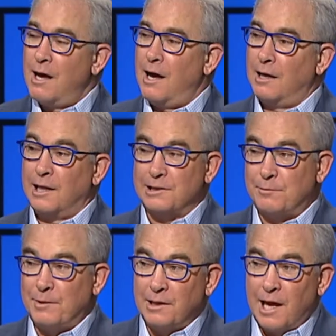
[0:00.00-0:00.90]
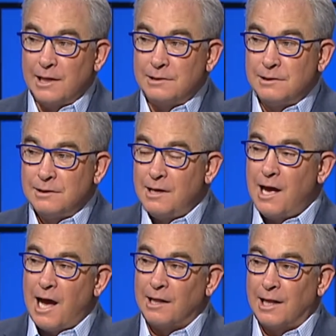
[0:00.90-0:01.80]
I like to be liked.
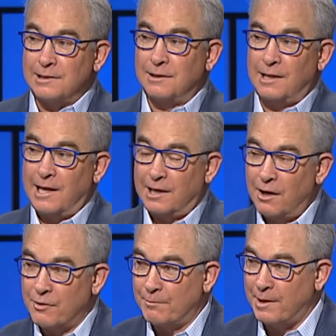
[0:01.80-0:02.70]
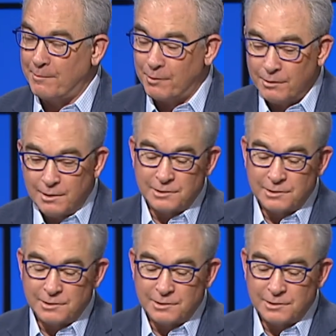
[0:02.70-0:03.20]
I like to like other people.